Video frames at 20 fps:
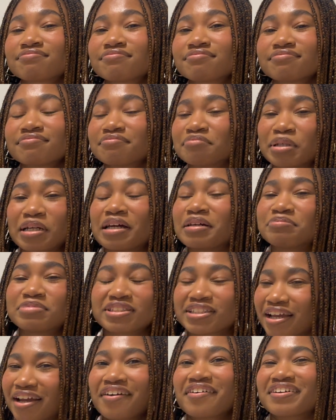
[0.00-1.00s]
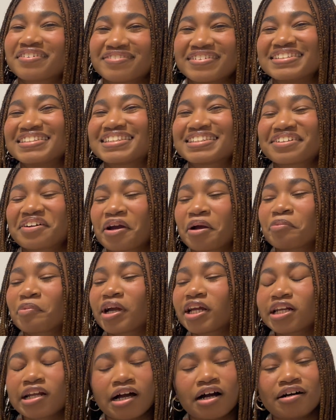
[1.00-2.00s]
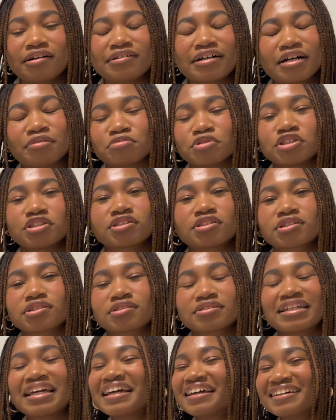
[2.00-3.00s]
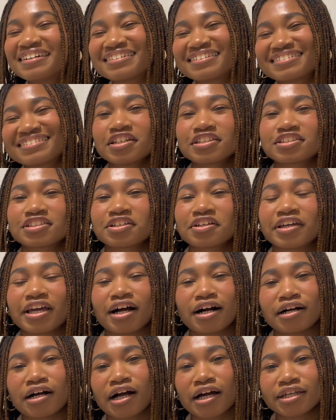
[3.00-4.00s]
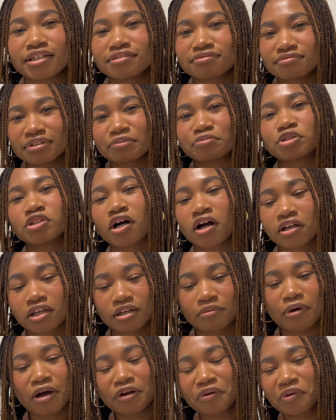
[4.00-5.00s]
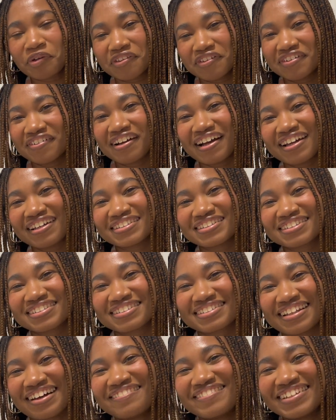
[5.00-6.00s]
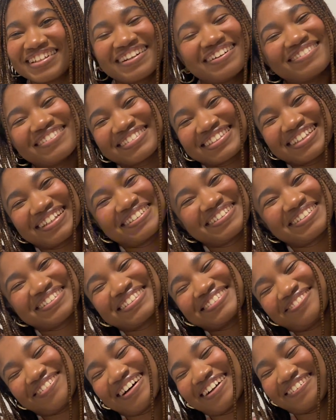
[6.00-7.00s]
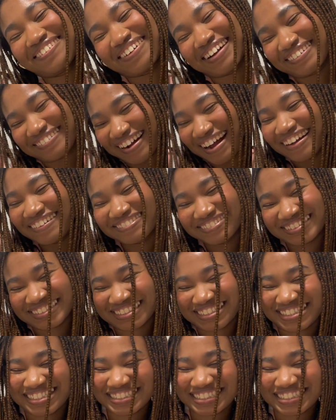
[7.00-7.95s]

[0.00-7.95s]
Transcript: But I'm scared of Instagram right now. I'm just... So yeah, I'm talking about it with you guys. Let me know what's on your Spotify Wraps.